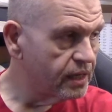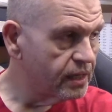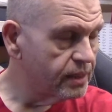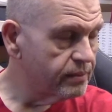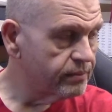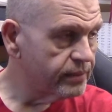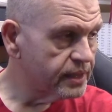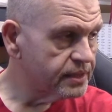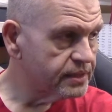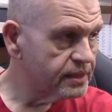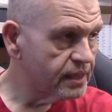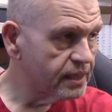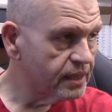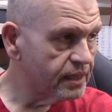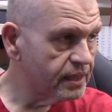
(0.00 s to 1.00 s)
But
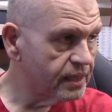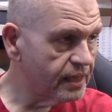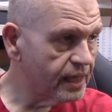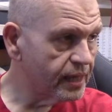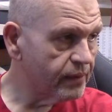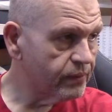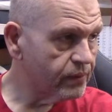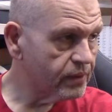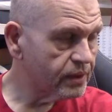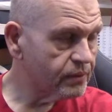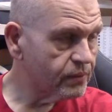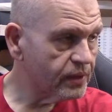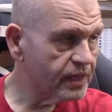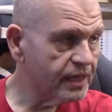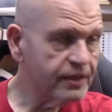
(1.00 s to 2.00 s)
uh, yeah, we're,
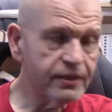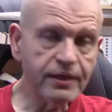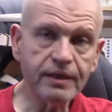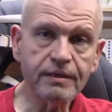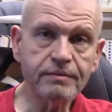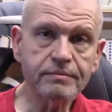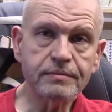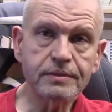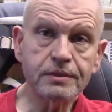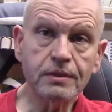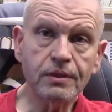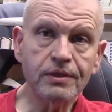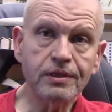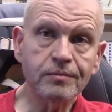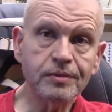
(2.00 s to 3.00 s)
we're getting there
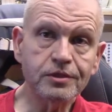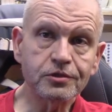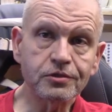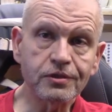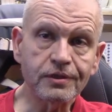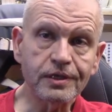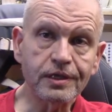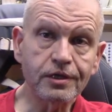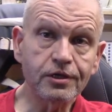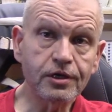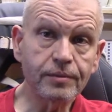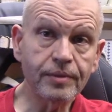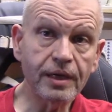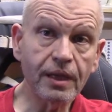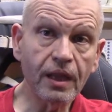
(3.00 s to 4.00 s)
slowly but surely. Could have
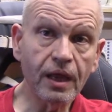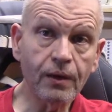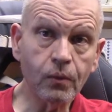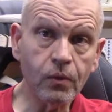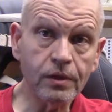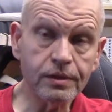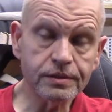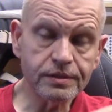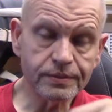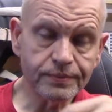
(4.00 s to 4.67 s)
been a lot worse.